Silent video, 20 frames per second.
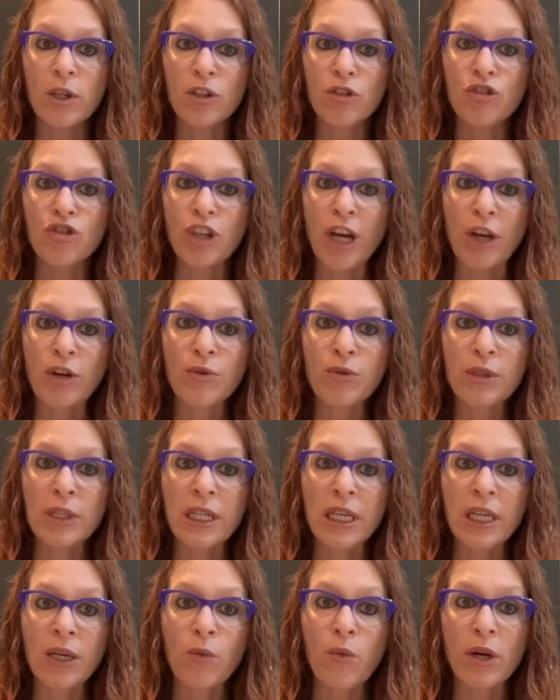
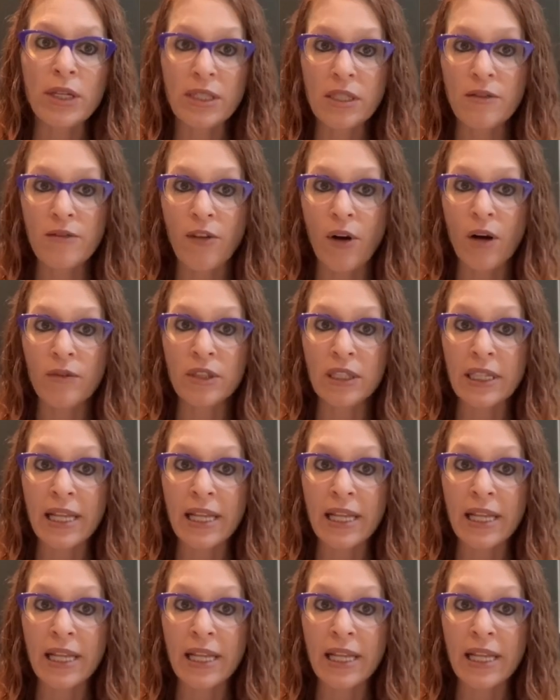Generally, what's involved in